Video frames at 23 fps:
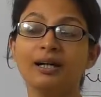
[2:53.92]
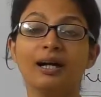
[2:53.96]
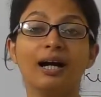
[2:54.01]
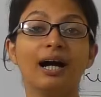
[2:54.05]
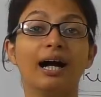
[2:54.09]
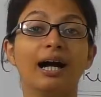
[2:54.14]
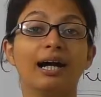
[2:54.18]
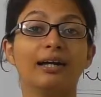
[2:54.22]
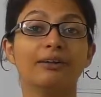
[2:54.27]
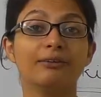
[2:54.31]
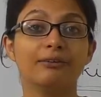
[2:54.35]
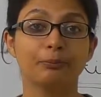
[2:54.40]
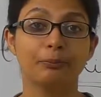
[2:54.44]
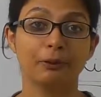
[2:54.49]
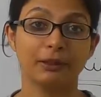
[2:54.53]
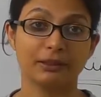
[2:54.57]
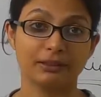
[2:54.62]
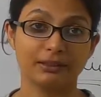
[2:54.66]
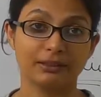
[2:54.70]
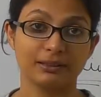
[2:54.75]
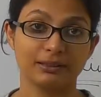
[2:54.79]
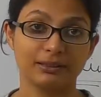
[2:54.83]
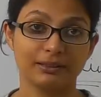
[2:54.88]

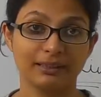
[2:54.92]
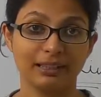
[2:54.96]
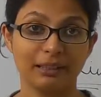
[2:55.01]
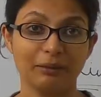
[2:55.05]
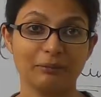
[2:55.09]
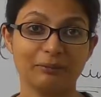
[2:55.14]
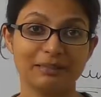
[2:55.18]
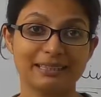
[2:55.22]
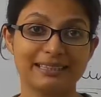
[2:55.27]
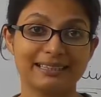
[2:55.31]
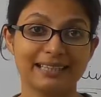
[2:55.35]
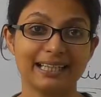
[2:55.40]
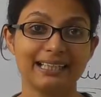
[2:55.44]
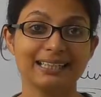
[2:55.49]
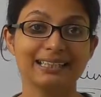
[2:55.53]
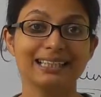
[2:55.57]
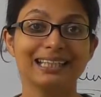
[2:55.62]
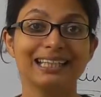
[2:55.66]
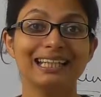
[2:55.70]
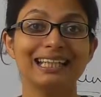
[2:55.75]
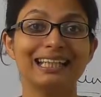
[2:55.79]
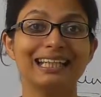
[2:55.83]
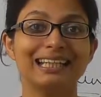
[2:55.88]
Hyderabad can be said
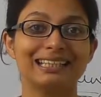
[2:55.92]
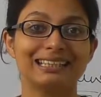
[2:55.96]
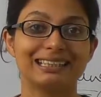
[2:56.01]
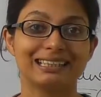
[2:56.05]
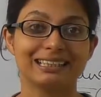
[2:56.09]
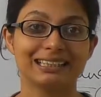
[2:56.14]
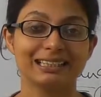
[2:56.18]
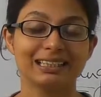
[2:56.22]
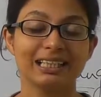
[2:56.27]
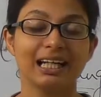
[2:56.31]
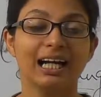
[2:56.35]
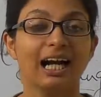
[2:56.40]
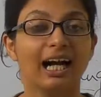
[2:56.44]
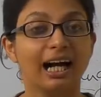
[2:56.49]
it.